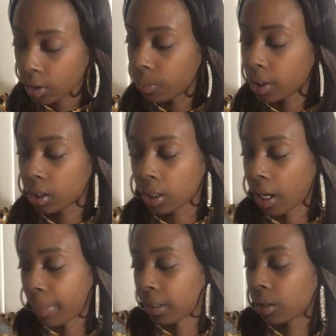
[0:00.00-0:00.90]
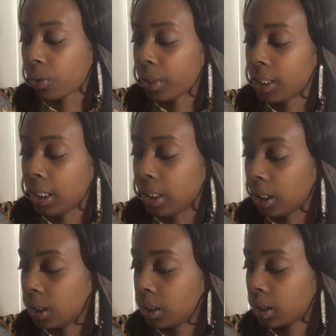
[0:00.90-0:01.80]
We're going to talk about the 3
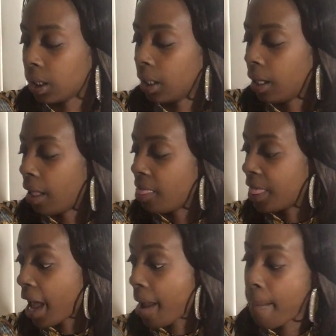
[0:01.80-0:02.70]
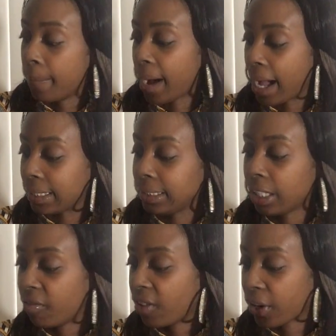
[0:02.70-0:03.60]
deacons that embody
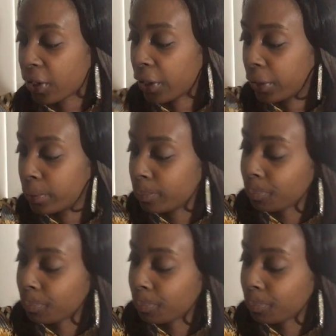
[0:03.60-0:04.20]
the Virgo.